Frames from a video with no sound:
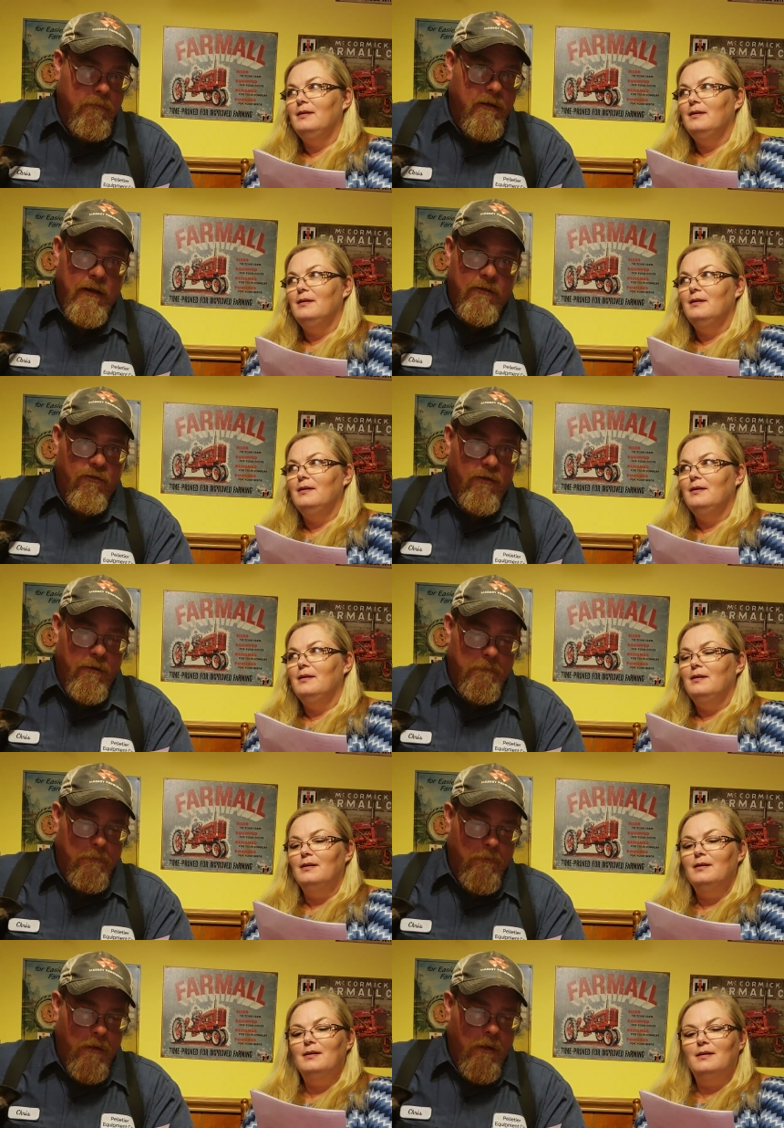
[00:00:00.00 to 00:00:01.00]
Speaker 1: Can't see it.
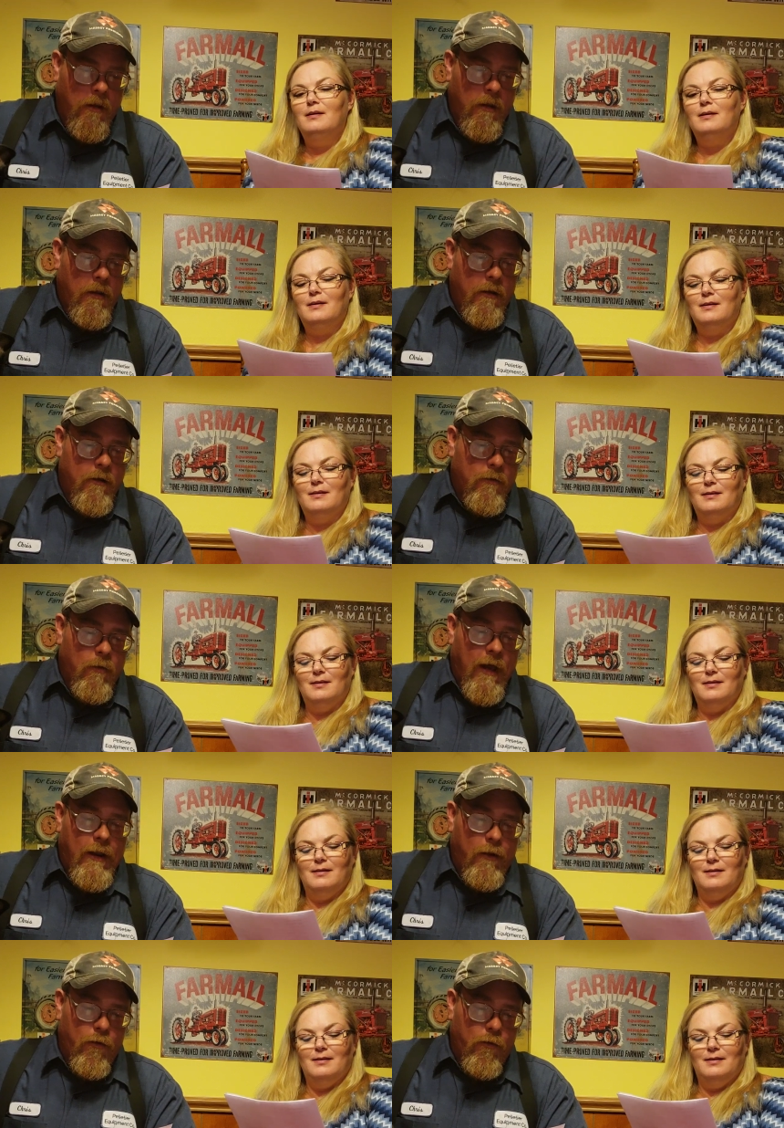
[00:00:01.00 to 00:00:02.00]

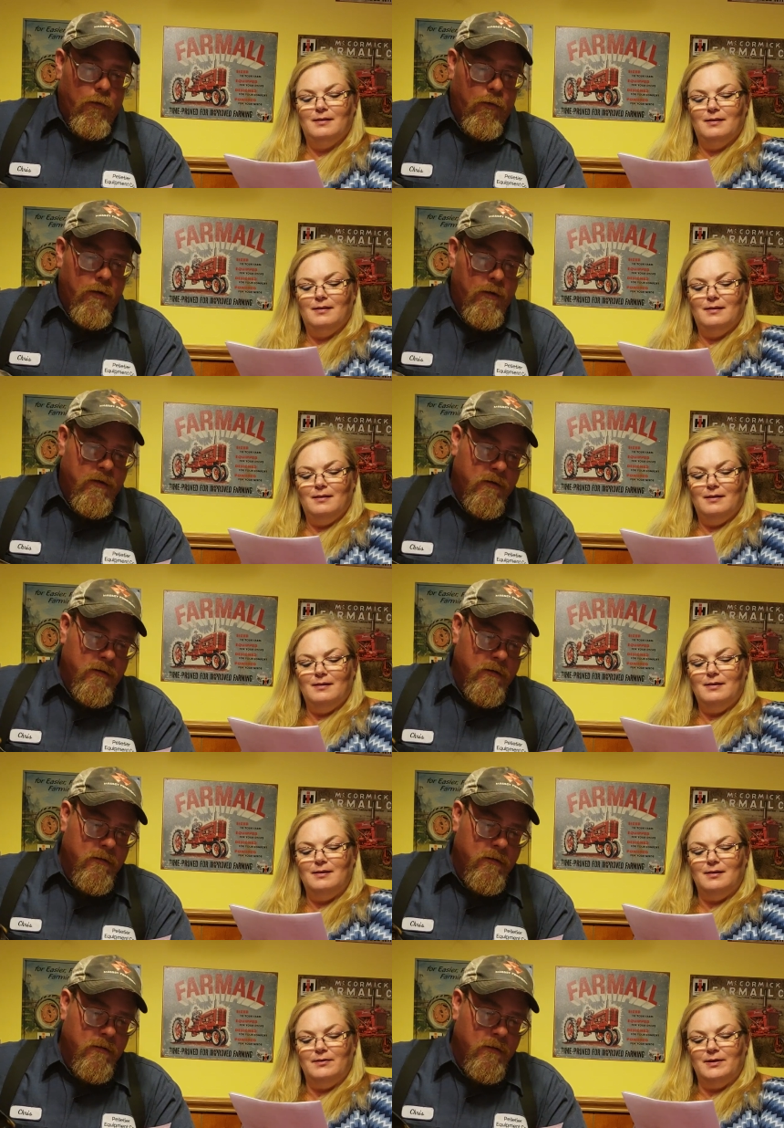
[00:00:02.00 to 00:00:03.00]
Righto.
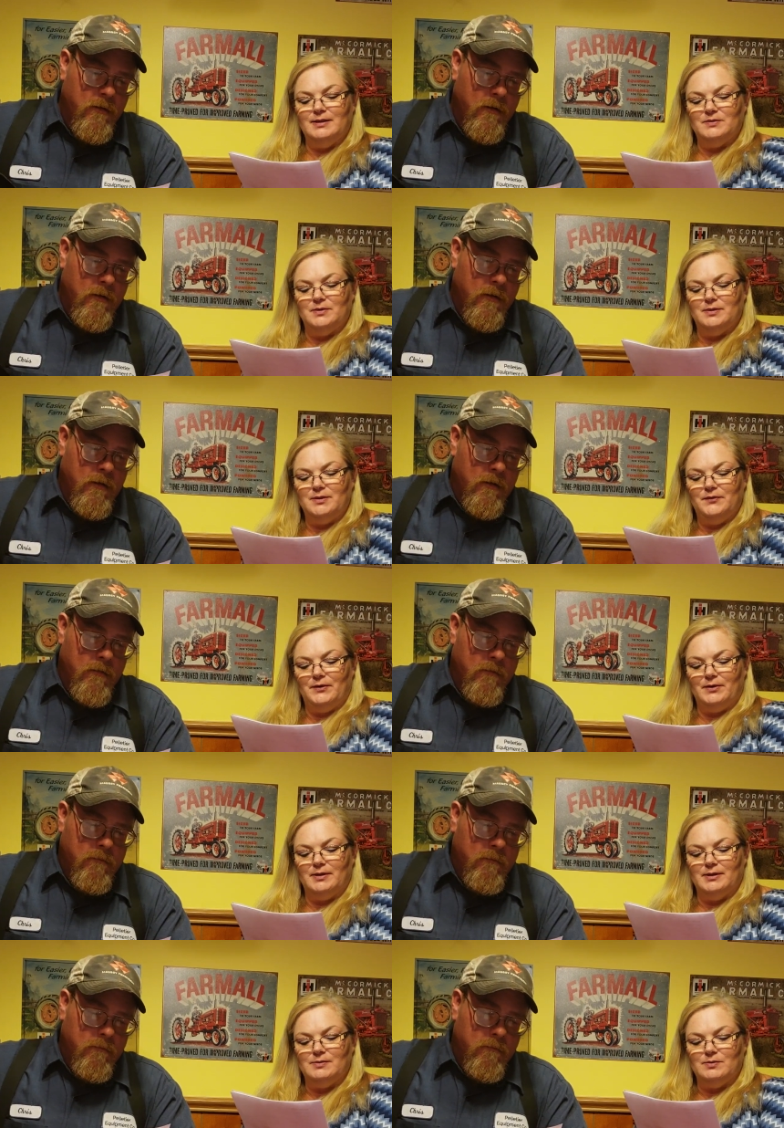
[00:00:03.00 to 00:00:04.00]
Speaker 2: You know this one. You've
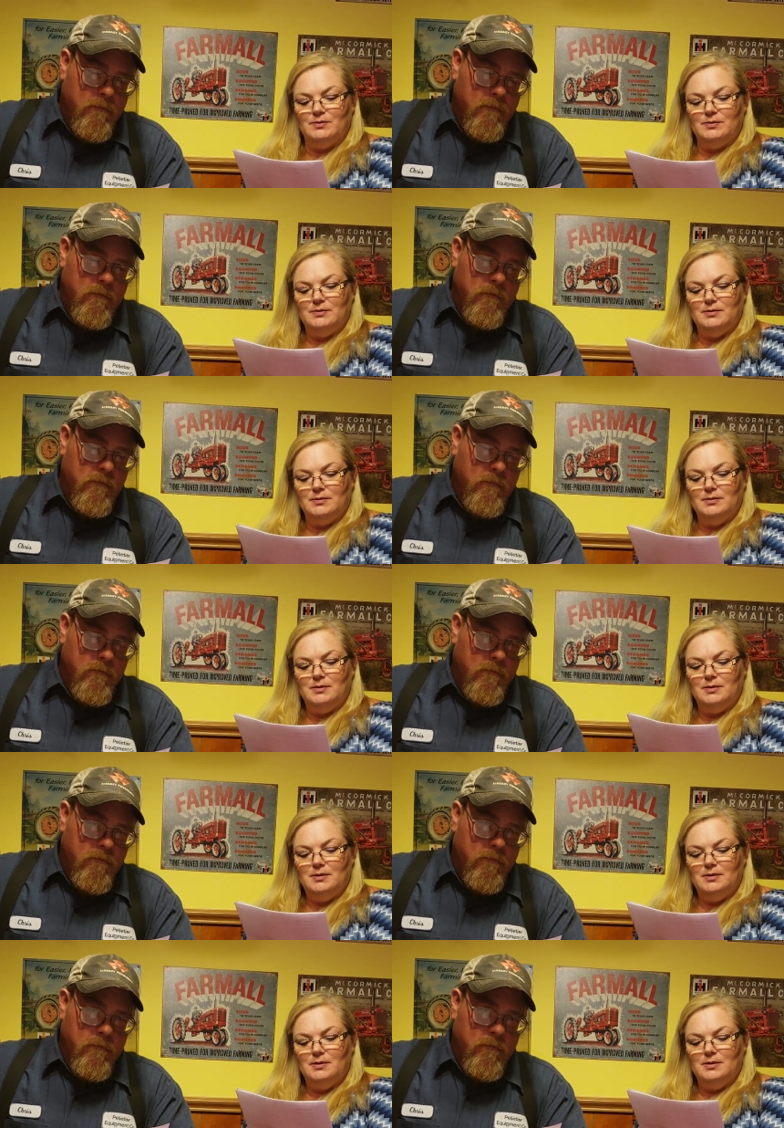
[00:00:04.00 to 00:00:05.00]
heard this one.
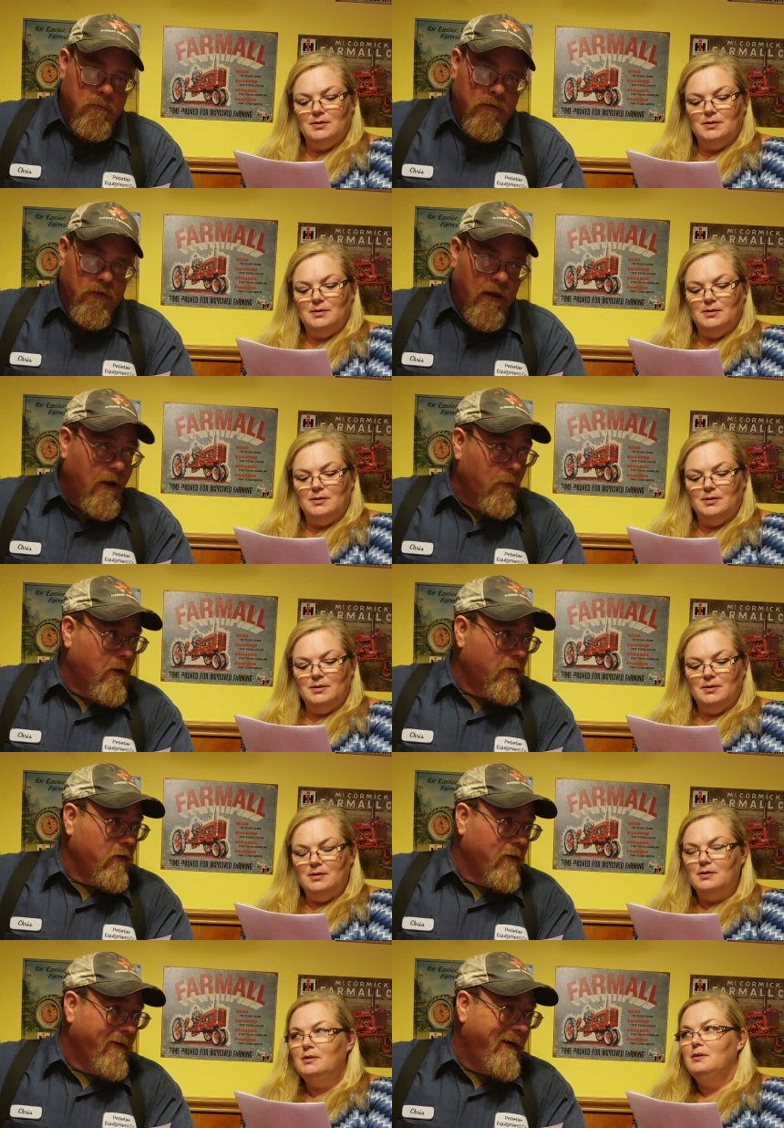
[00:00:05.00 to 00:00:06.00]
Speaker 1: Is that when I
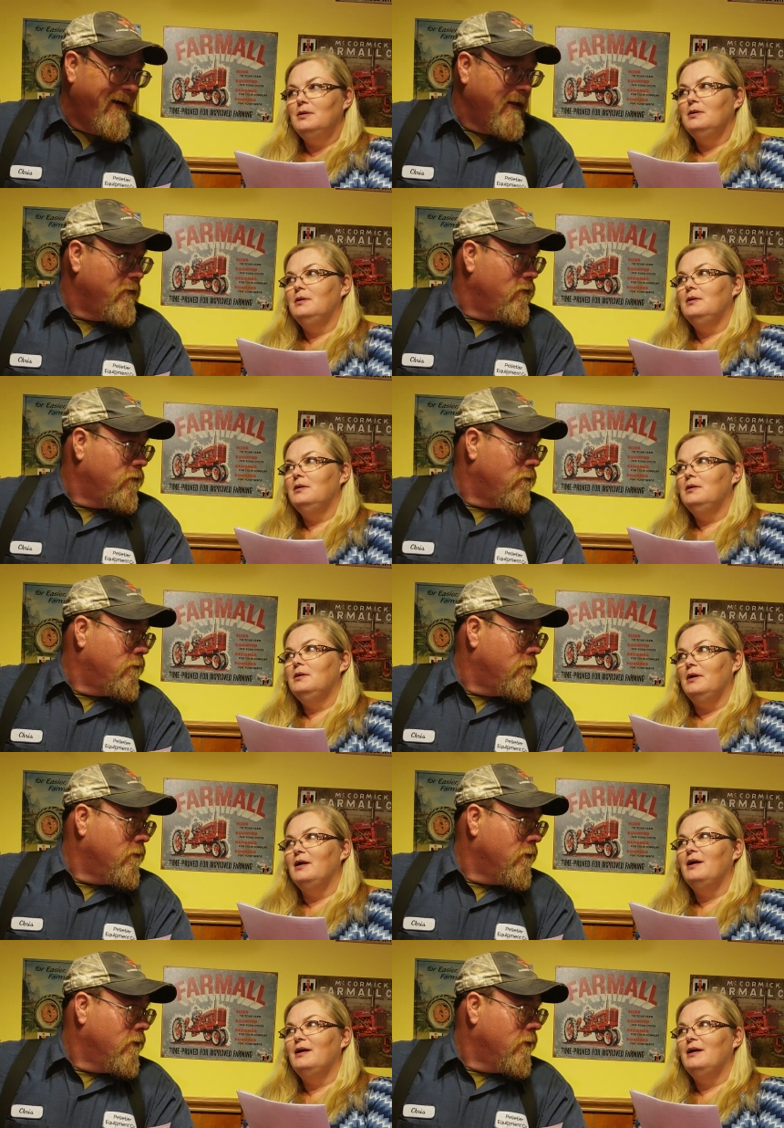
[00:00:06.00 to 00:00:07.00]
say right?
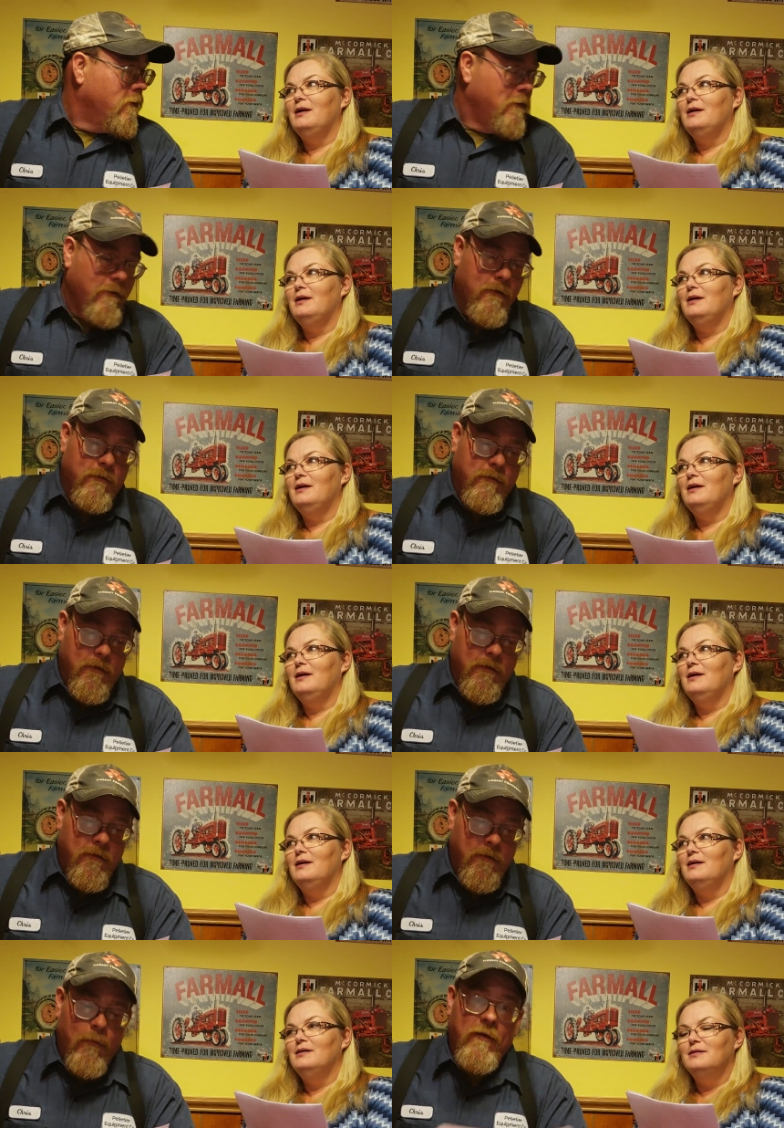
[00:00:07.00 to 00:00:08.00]
Okay. Uh,
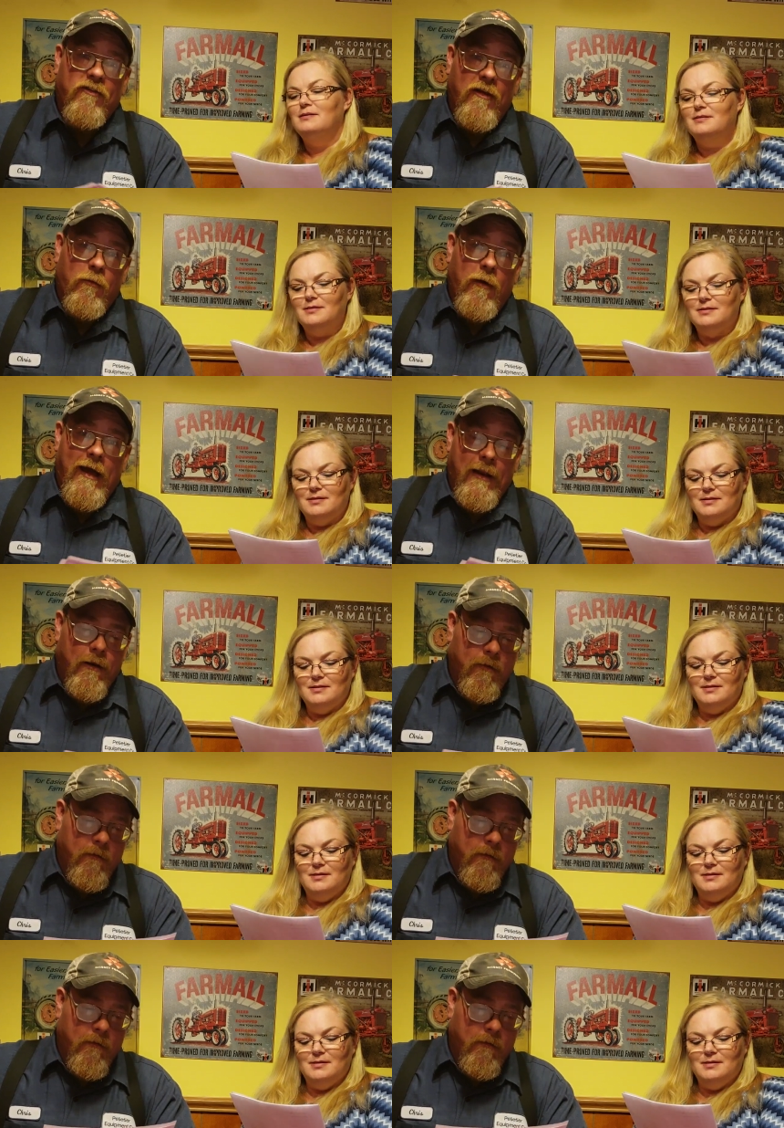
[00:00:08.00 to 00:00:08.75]
yeah, we say right, not